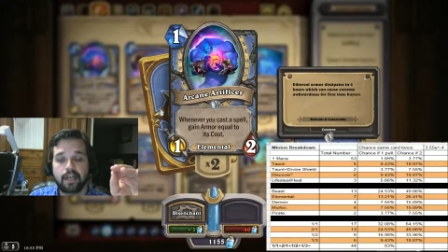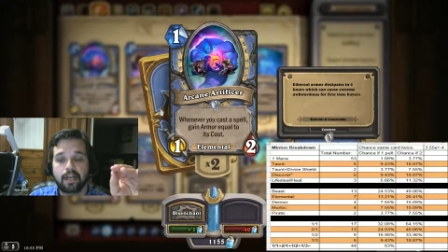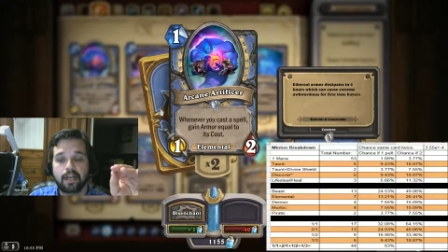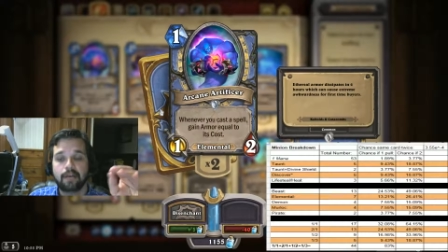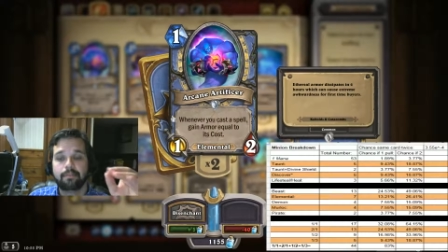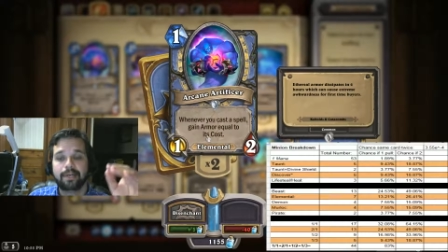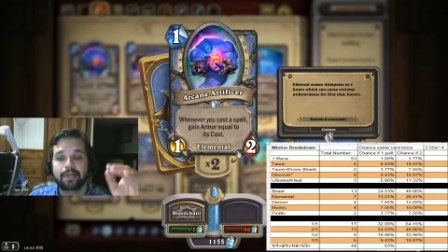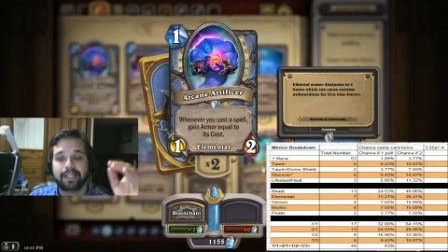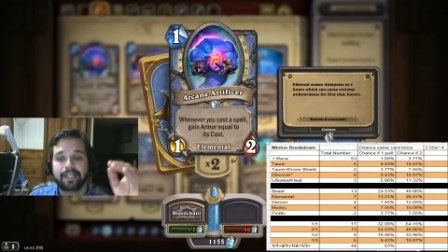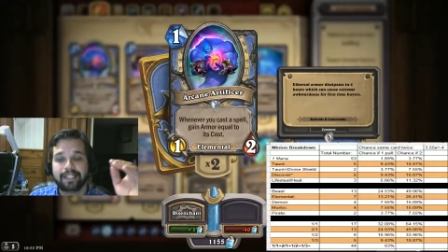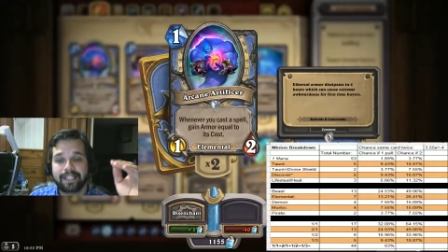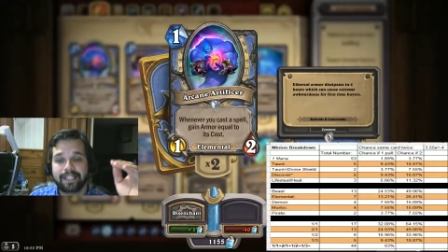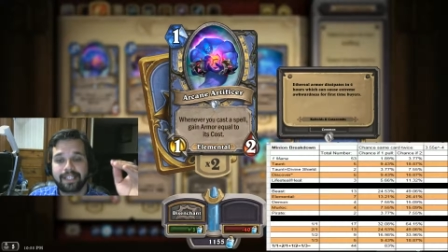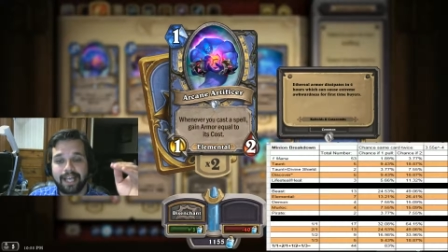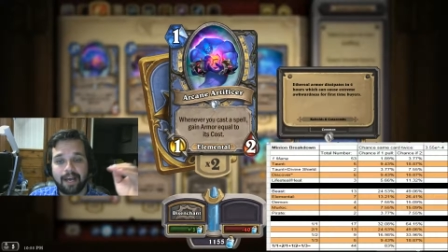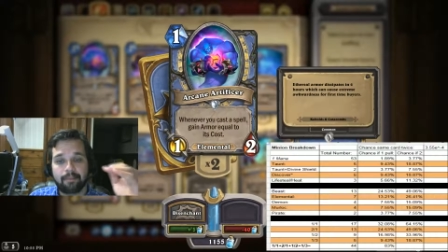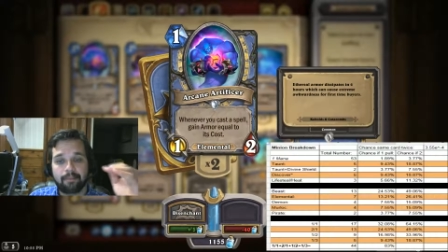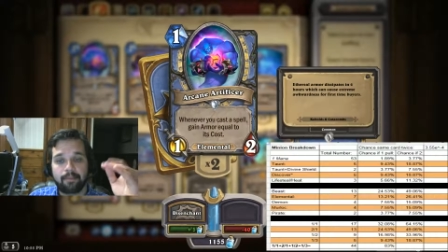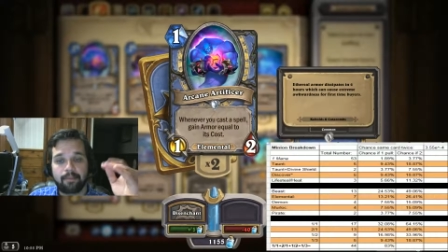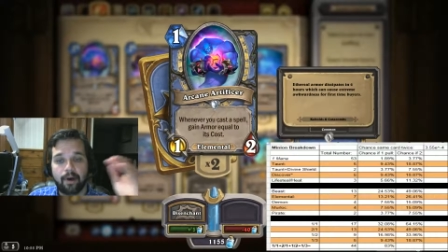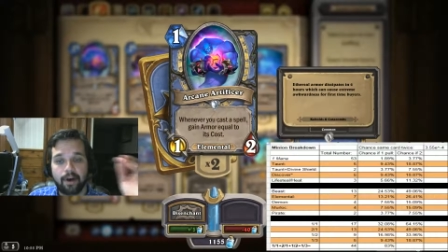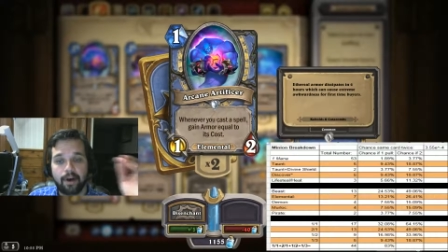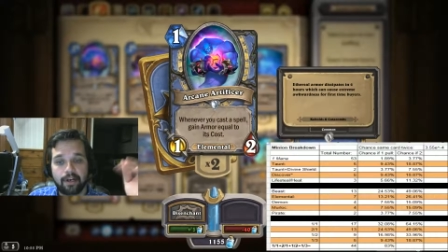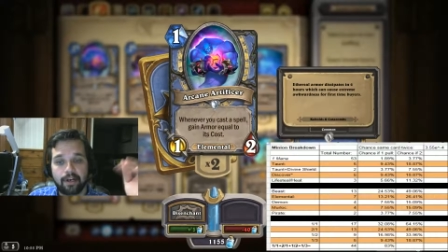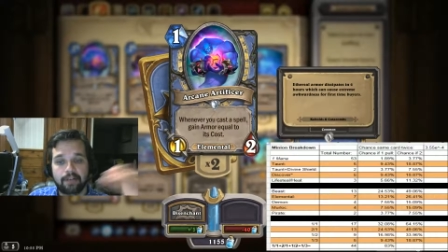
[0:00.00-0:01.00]
but he's not
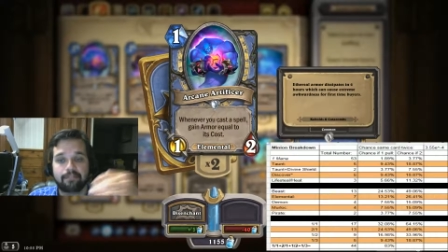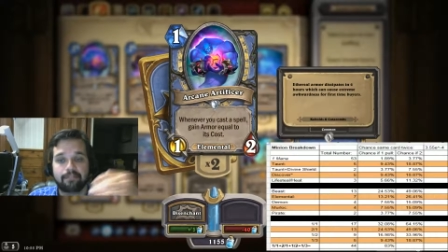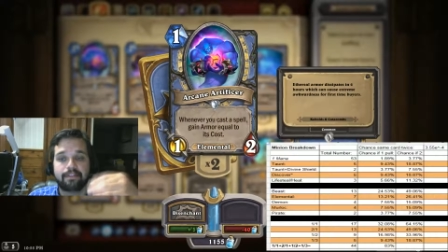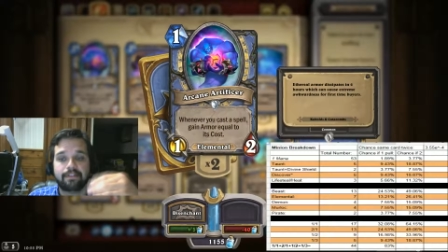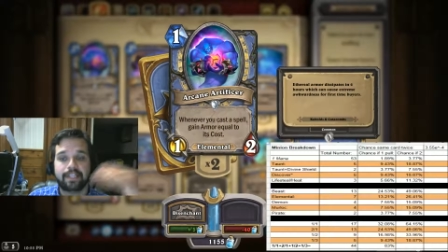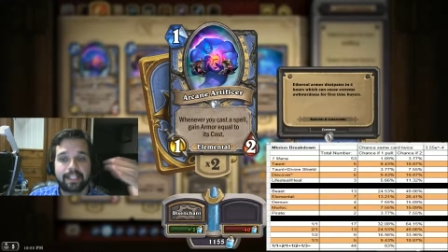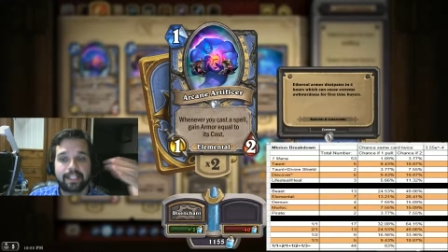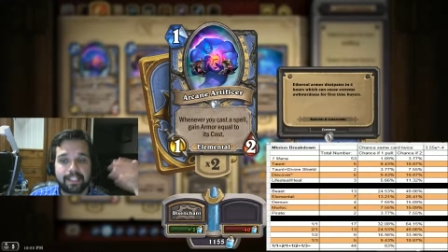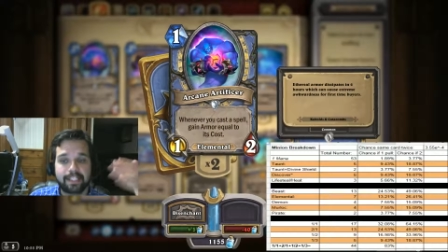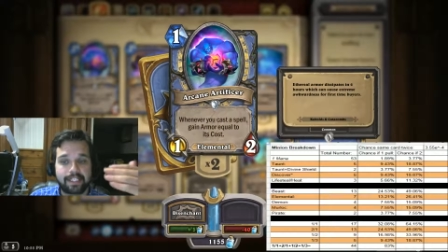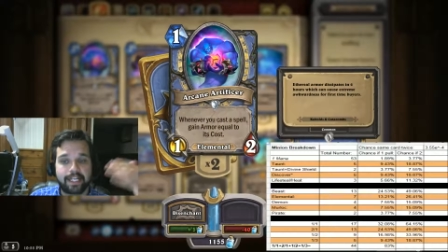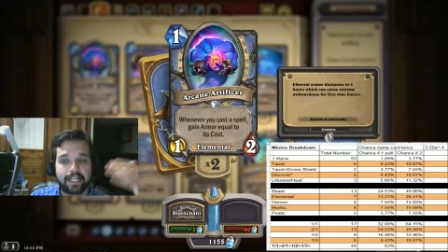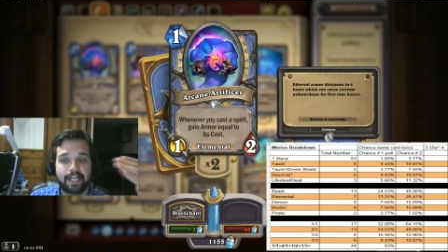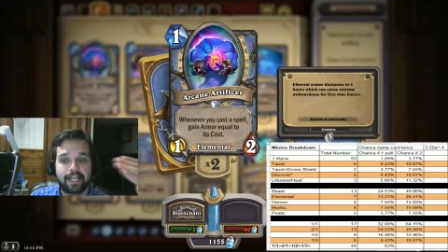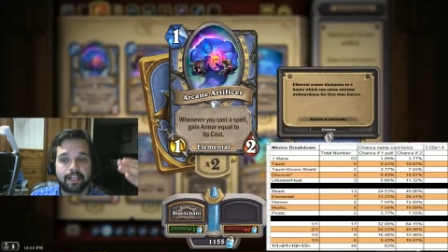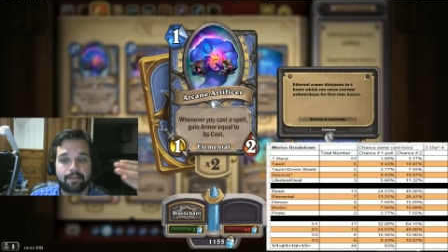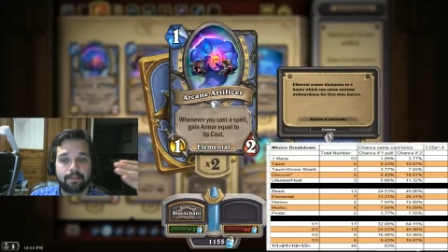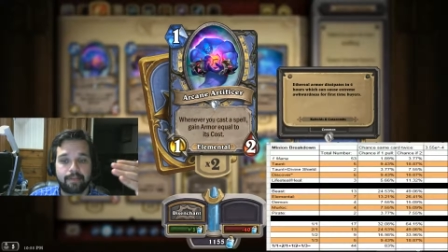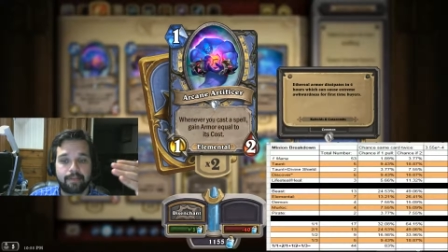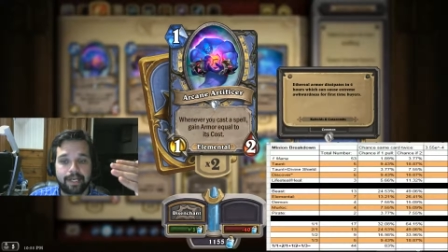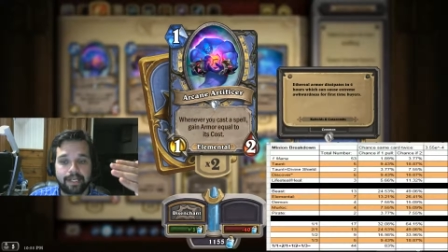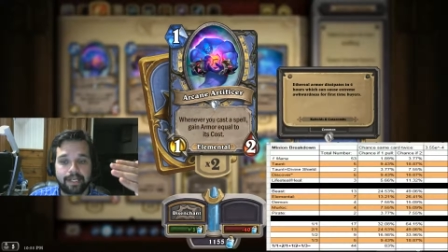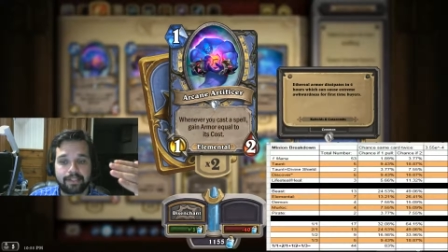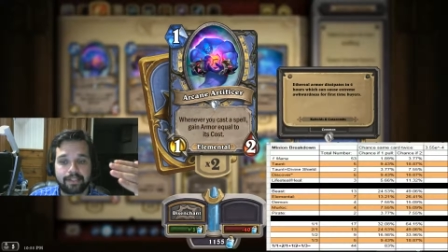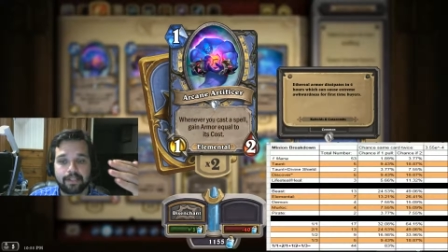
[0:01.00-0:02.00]
part of this
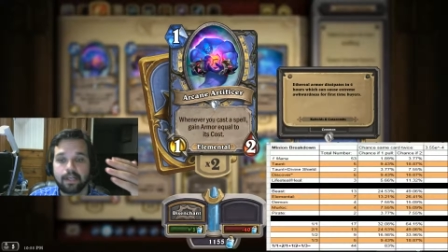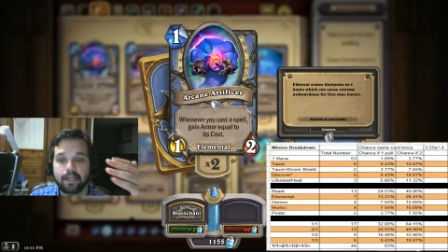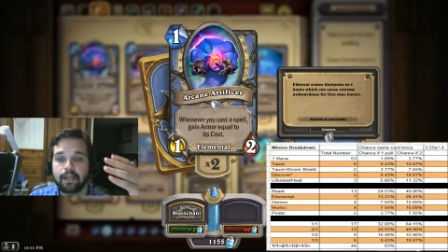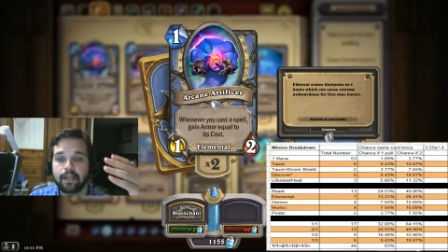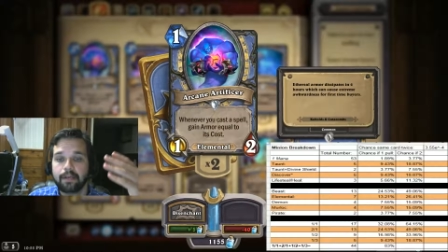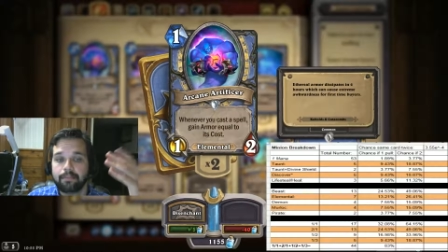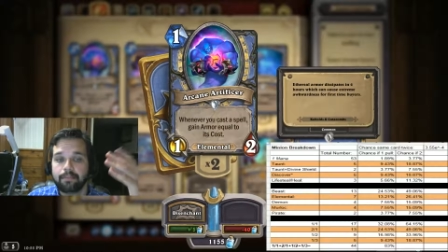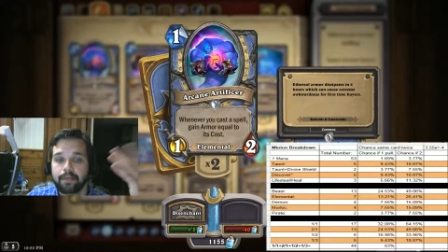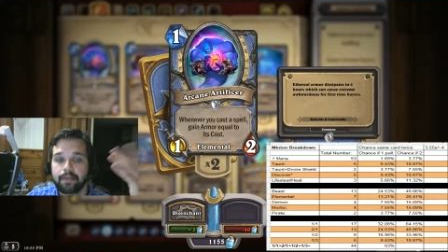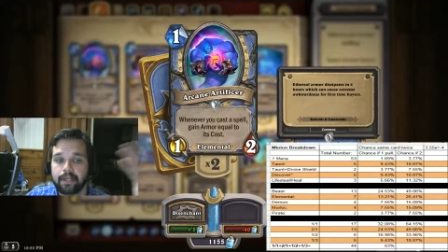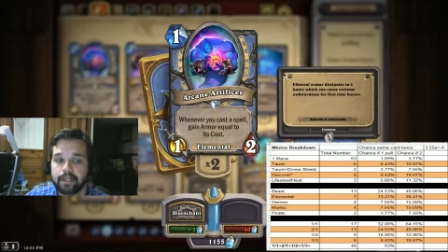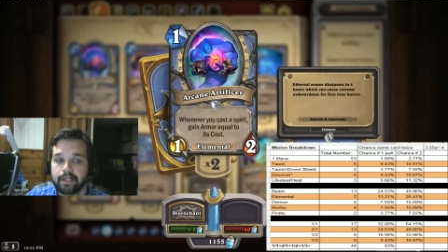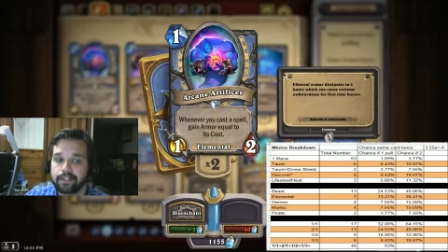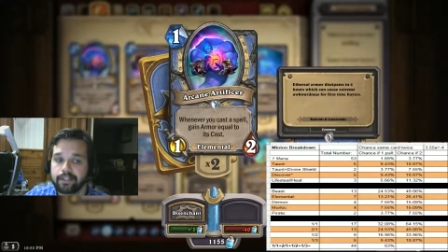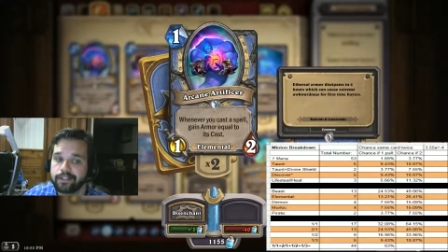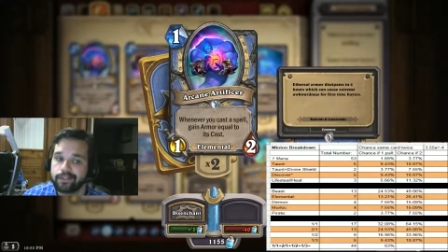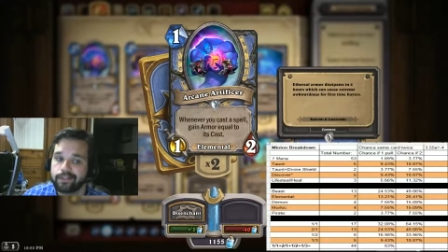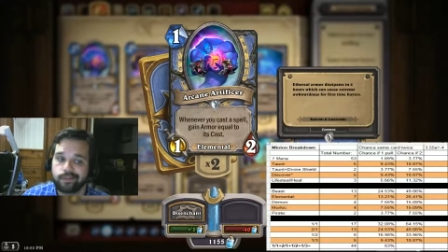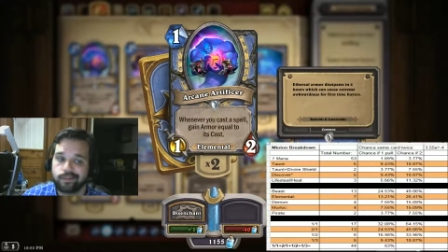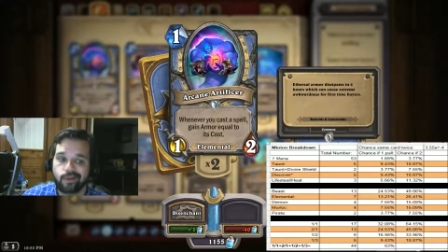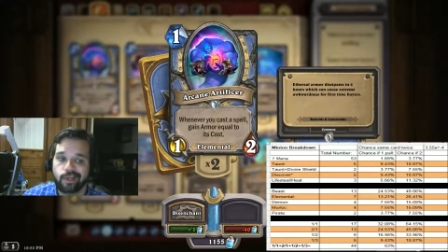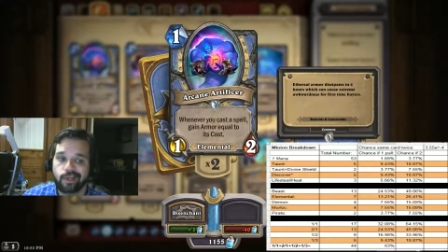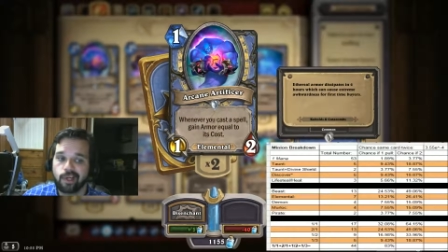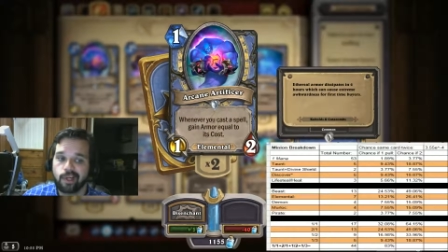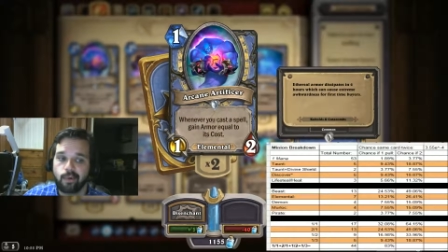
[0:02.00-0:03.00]
database because there's
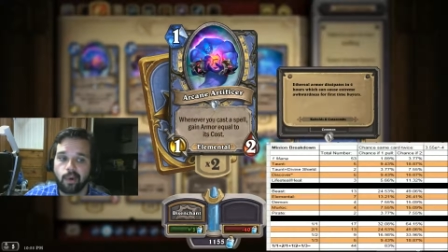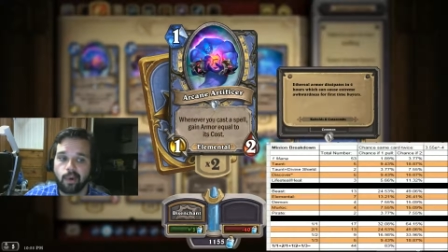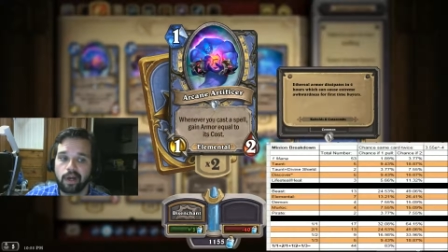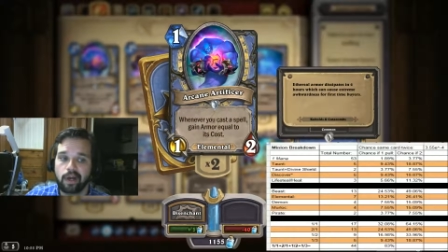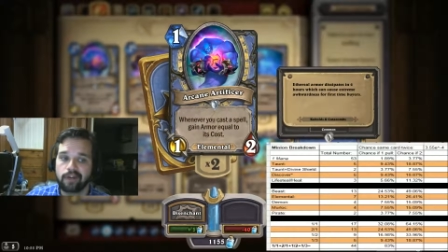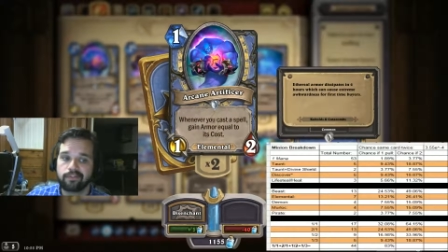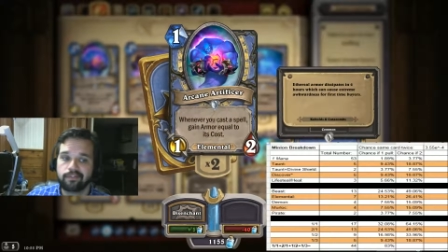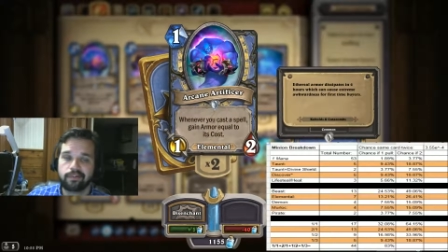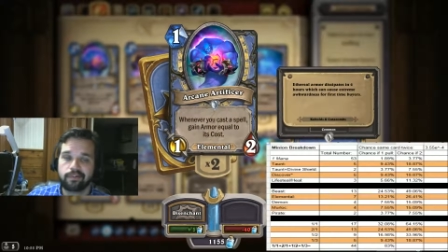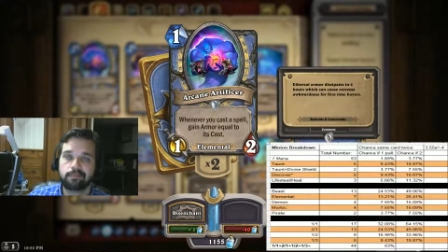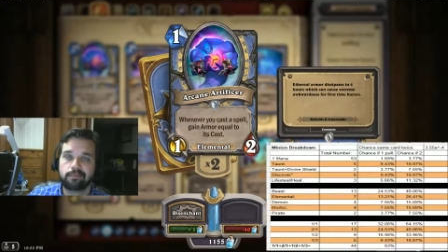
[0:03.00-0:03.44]
only one of them.